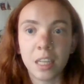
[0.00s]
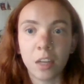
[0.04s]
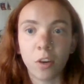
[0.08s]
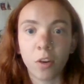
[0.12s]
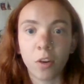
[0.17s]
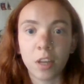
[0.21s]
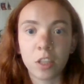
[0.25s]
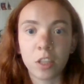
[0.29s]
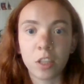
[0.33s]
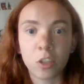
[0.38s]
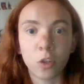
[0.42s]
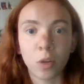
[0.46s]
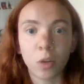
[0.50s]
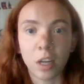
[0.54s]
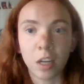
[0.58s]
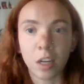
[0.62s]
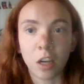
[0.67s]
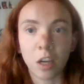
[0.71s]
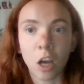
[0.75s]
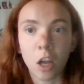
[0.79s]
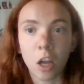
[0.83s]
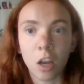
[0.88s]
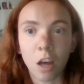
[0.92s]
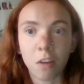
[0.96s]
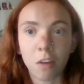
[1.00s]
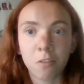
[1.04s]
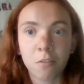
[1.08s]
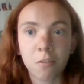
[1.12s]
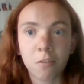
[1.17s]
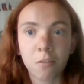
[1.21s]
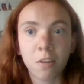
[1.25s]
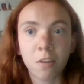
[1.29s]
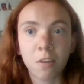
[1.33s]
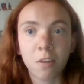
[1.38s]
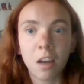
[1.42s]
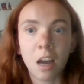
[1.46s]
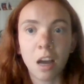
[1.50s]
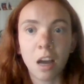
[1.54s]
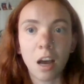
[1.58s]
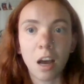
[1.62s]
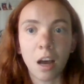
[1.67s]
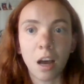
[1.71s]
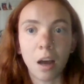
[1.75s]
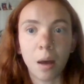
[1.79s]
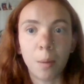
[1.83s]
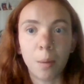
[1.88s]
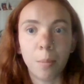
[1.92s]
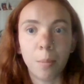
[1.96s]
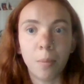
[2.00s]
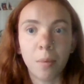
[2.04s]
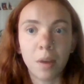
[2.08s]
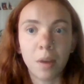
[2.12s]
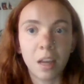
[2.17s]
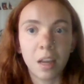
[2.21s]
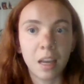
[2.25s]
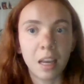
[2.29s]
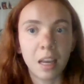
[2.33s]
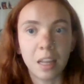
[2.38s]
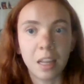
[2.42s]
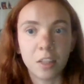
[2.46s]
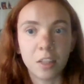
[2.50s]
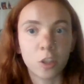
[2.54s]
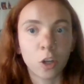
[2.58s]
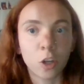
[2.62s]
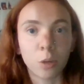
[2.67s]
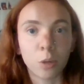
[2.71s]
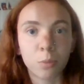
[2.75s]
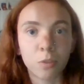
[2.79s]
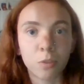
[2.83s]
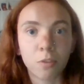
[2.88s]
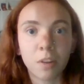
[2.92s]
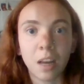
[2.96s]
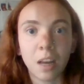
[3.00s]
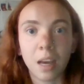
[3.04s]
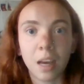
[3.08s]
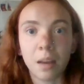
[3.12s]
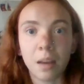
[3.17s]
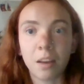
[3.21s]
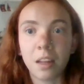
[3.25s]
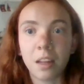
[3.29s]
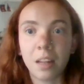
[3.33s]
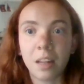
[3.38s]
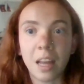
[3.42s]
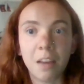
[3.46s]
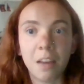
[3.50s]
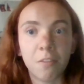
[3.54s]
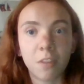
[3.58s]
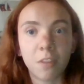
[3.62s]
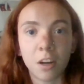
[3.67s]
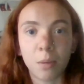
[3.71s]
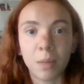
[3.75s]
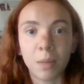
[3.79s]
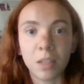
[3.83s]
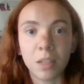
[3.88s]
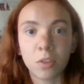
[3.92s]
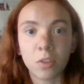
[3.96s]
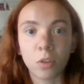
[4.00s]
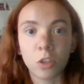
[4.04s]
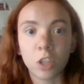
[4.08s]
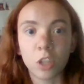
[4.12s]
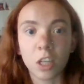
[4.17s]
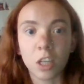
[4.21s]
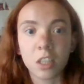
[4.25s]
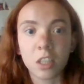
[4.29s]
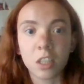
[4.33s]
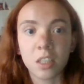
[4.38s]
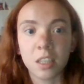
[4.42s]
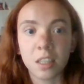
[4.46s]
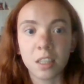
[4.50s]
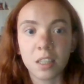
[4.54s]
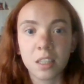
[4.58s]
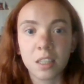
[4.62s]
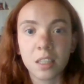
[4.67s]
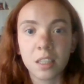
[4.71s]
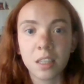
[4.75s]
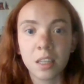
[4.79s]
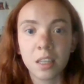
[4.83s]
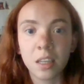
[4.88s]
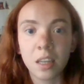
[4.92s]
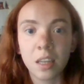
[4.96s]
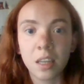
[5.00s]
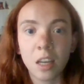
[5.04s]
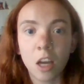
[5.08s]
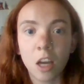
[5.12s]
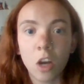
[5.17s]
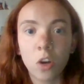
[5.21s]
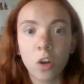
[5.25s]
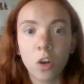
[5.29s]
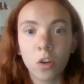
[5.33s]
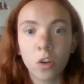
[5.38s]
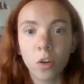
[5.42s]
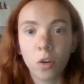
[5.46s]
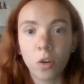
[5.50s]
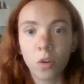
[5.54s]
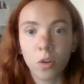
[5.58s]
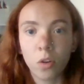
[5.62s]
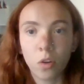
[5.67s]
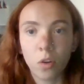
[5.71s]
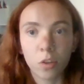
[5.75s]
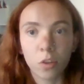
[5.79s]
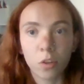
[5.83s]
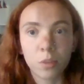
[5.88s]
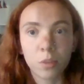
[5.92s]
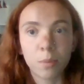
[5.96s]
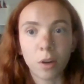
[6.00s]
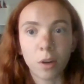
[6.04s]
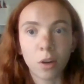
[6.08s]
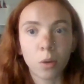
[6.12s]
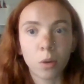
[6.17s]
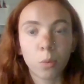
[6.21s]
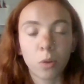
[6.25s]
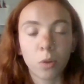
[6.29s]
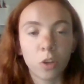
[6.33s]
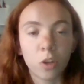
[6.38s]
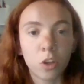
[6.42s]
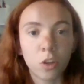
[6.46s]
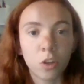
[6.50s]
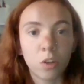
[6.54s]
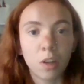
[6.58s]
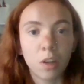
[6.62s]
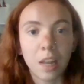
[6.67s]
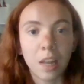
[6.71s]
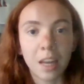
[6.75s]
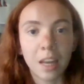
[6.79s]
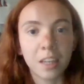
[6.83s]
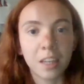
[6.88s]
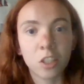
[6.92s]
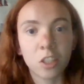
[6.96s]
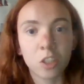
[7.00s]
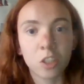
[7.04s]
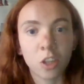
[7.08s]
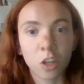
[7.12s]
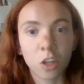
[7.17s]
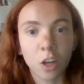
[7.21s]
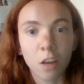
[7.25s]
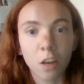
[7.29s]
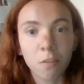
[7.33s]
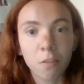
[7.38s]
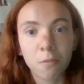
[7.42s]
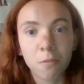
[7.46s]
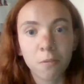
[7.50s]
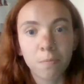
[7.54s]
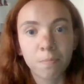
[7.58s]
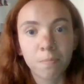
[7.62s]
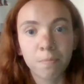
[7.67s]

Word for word: Deal is doing enough um, in terms of environmental justice? Ottmar, would you like to start off?